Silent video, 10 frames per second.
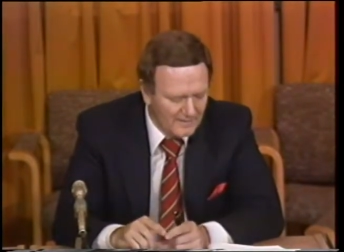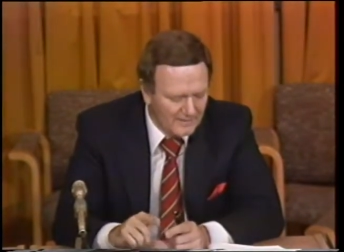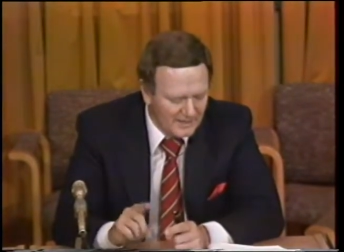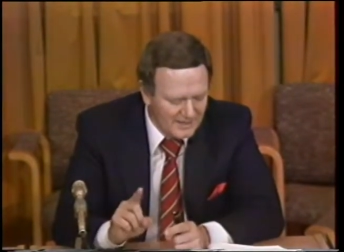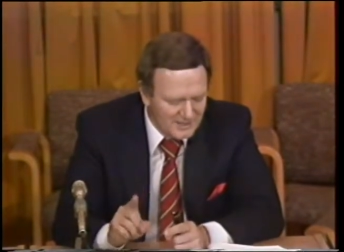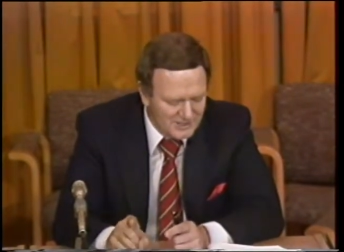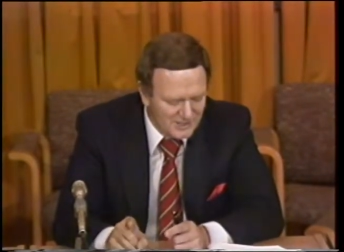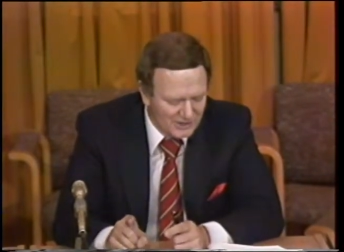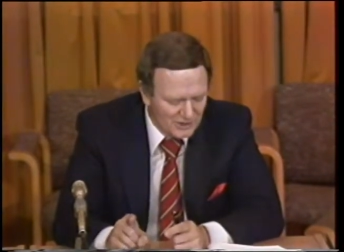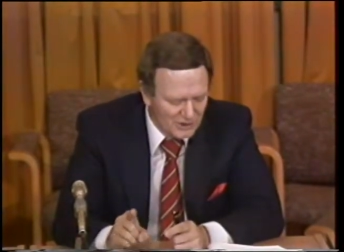that he is
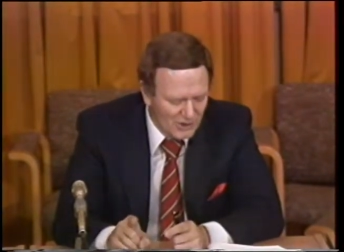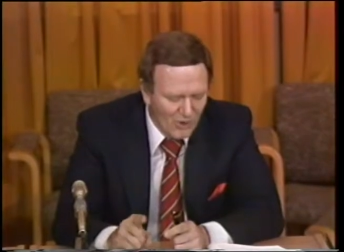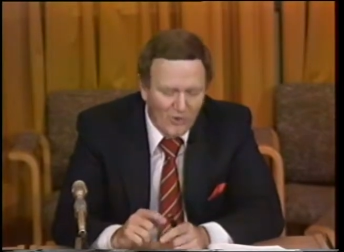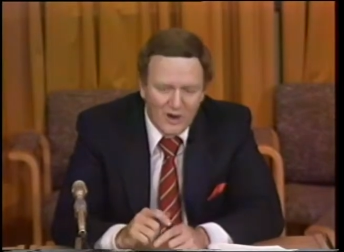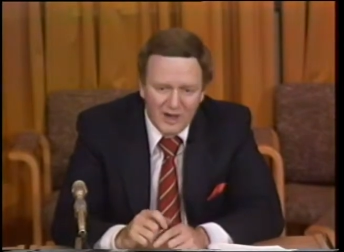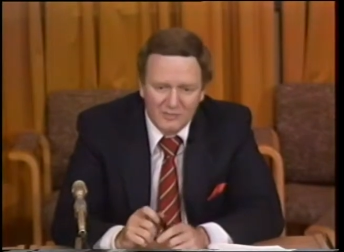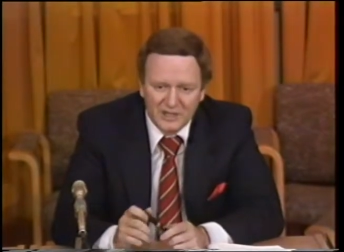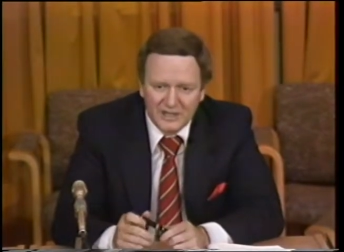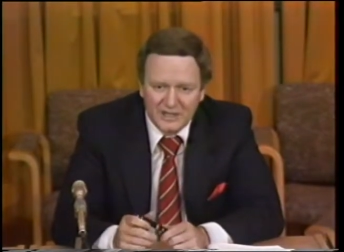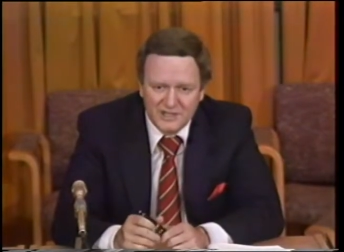under no
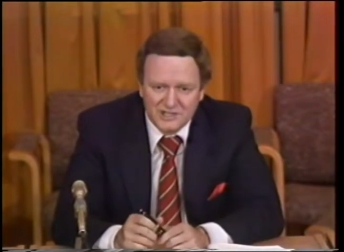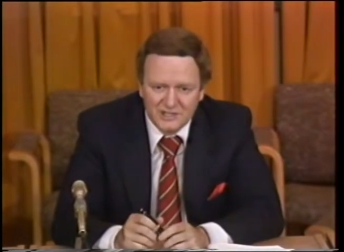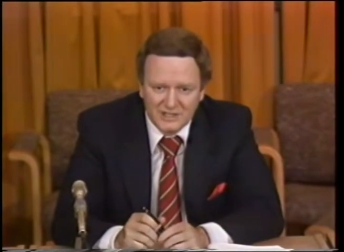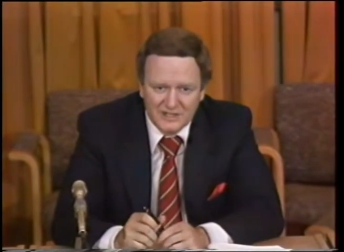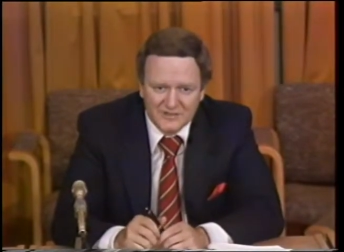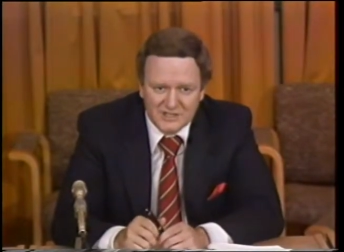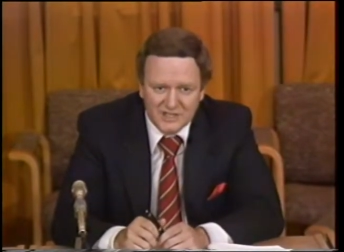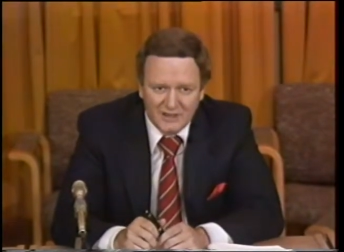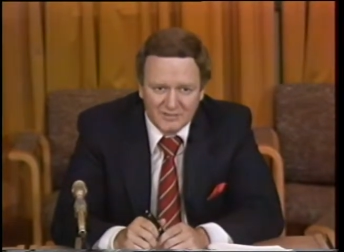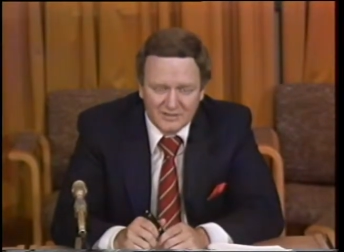obligation to give a
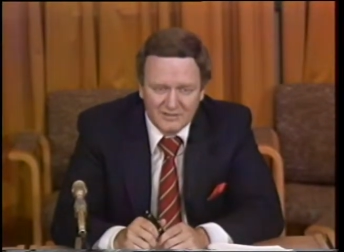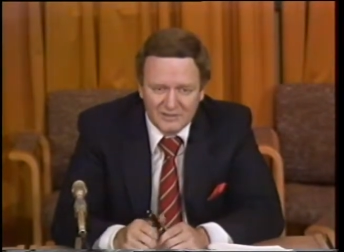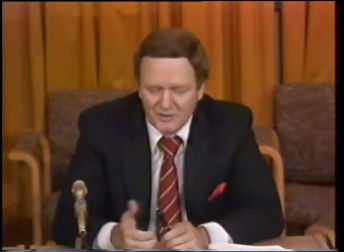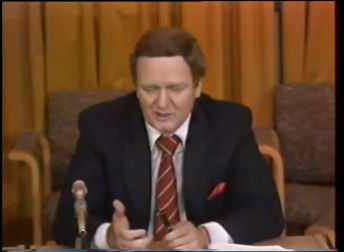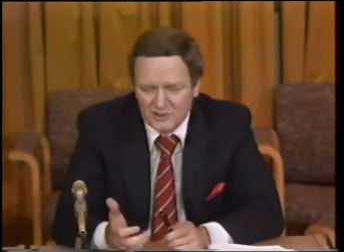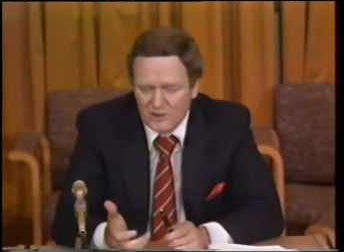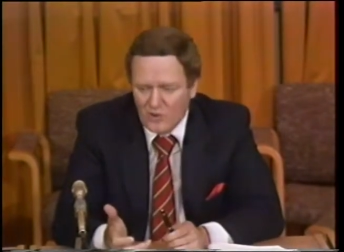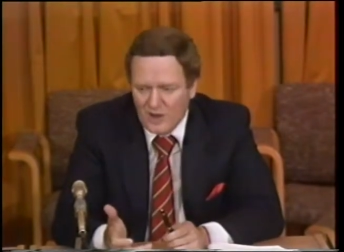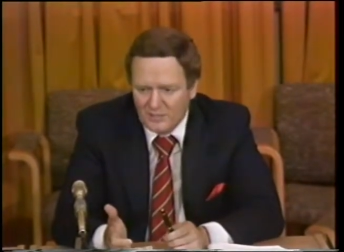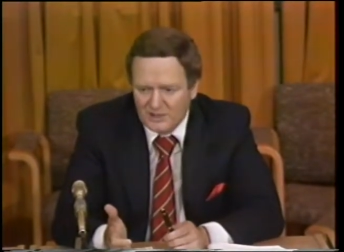statement. You're under
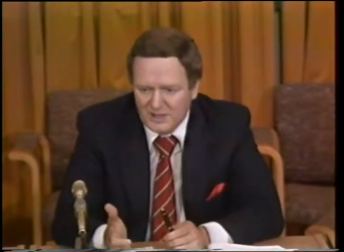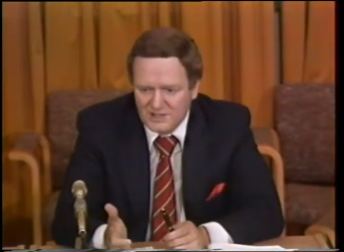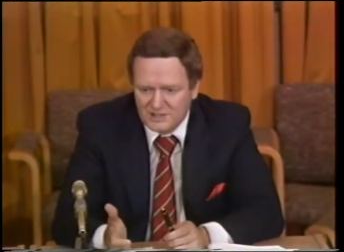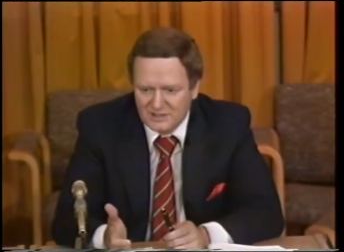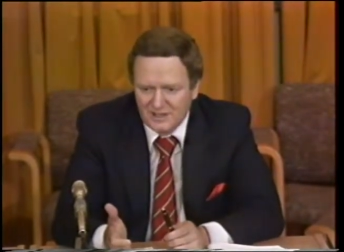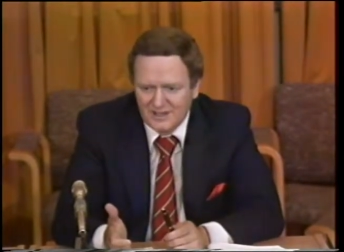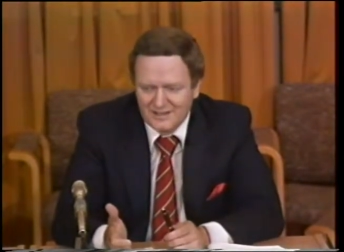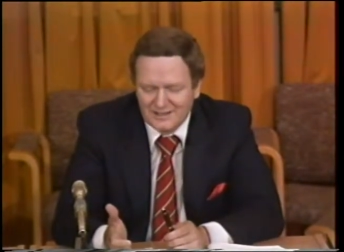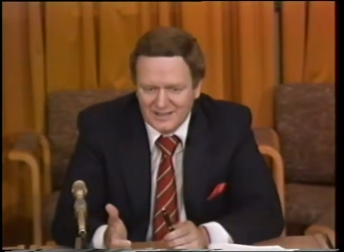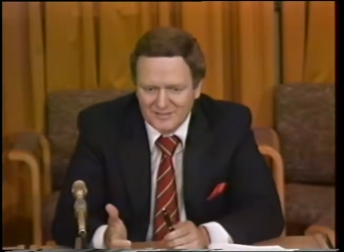no obligation
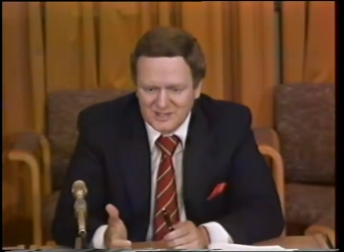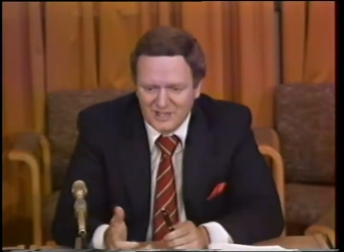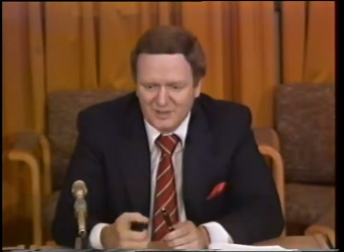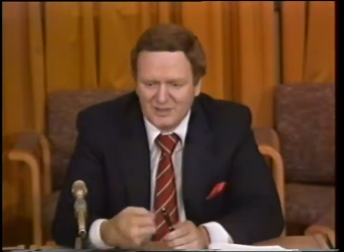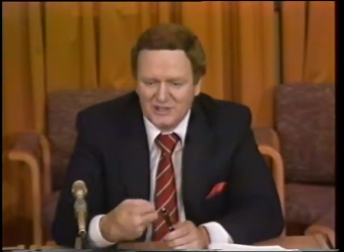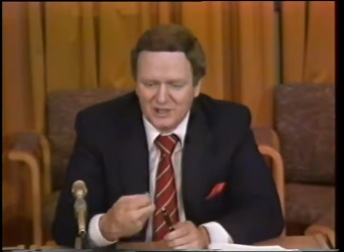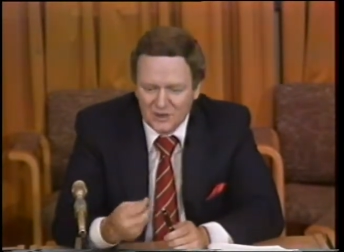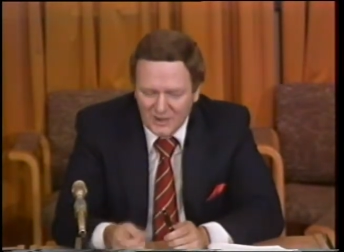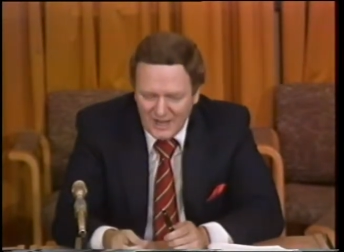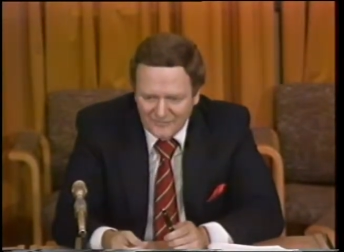to give a statement. You
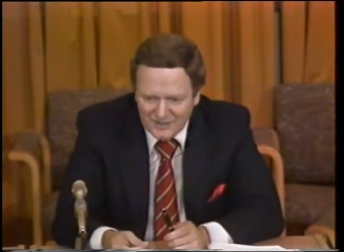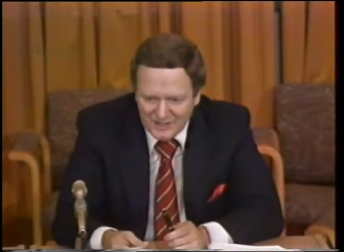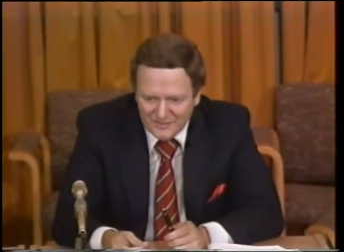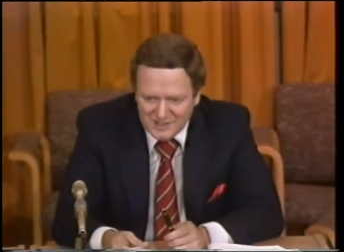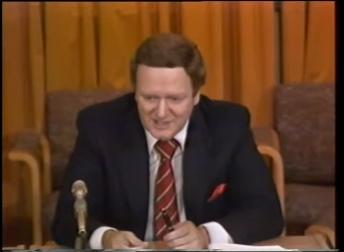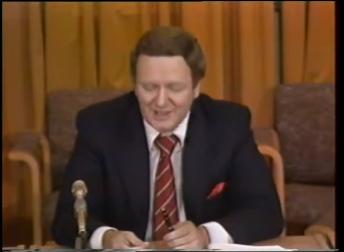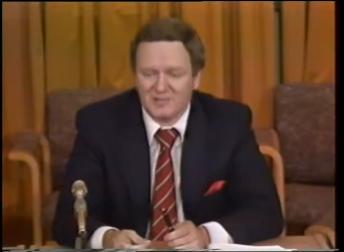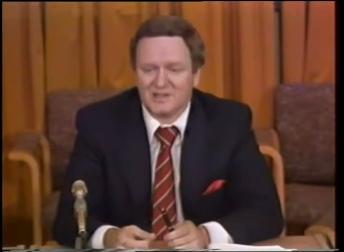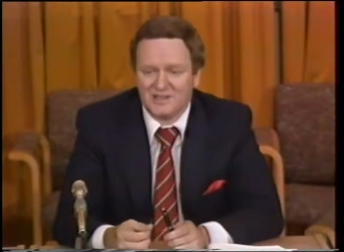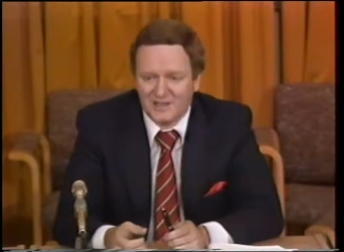don't have to give a
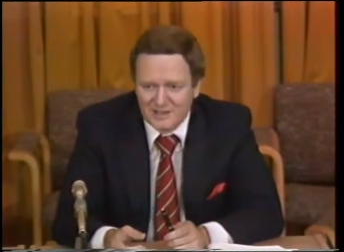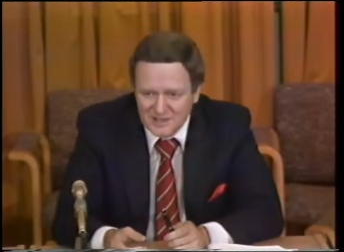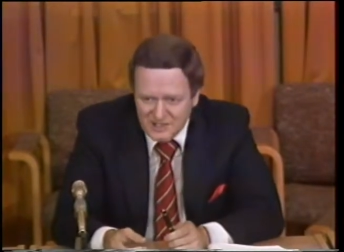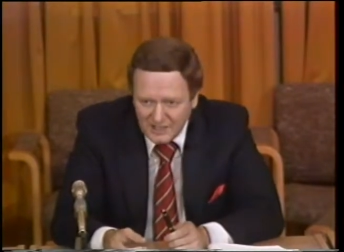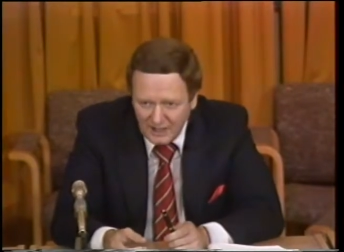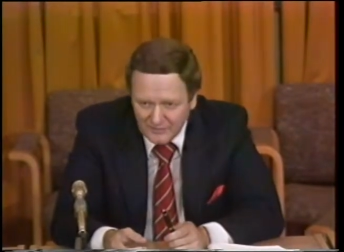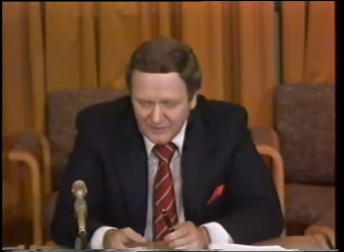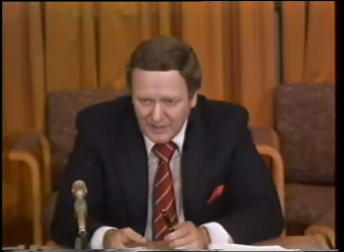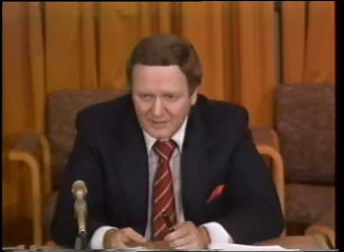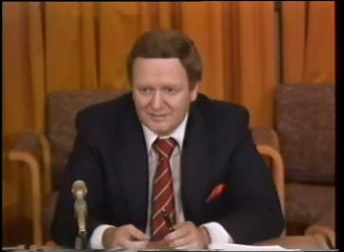statement. Do you understand
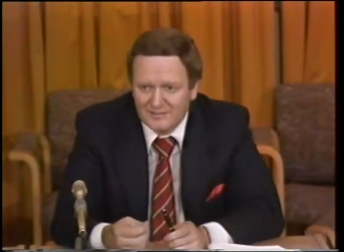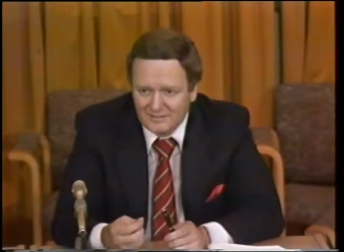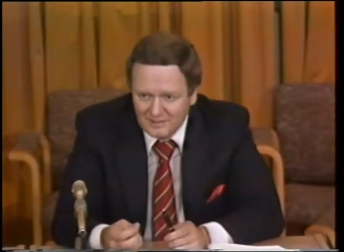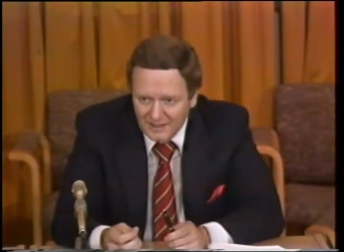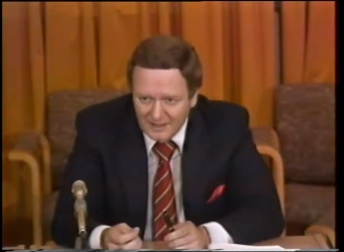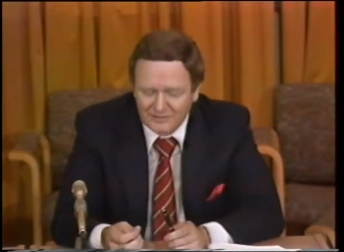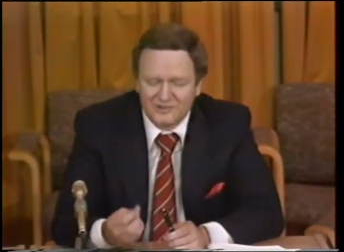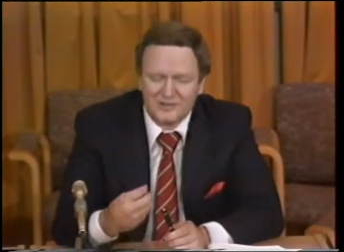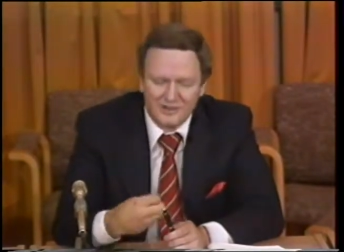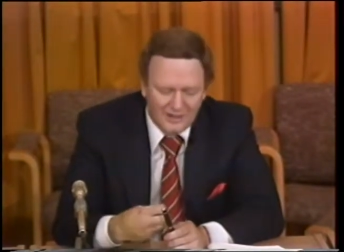that? Yes.
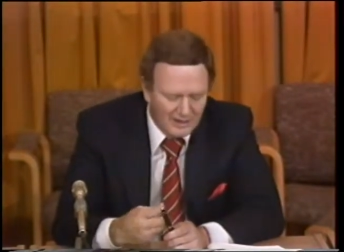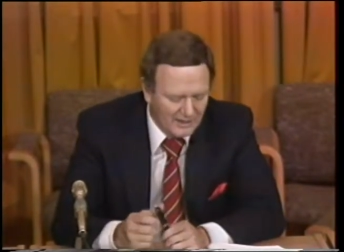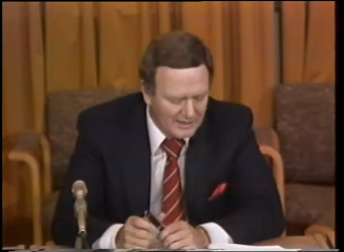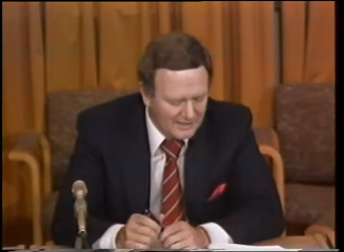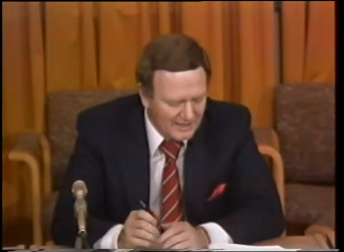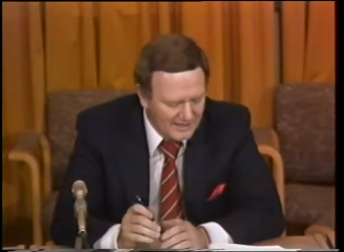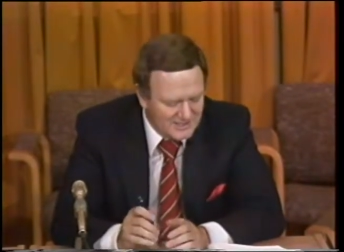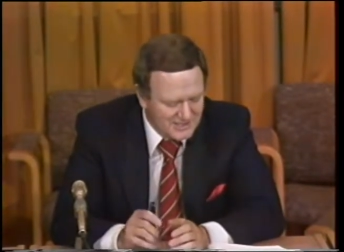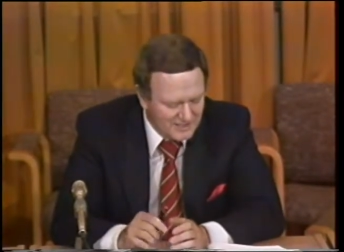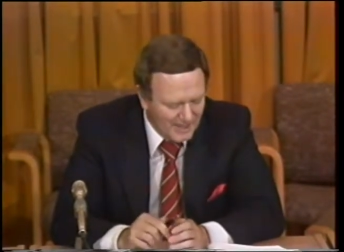All right,
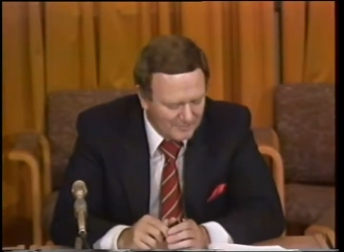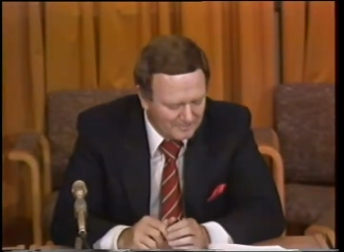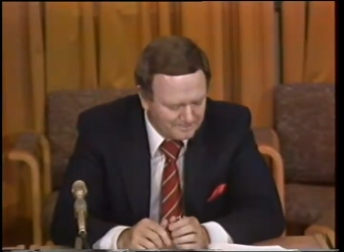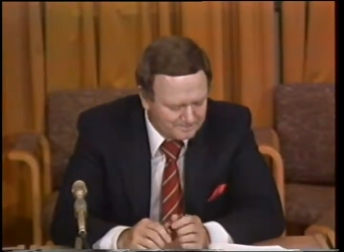next step.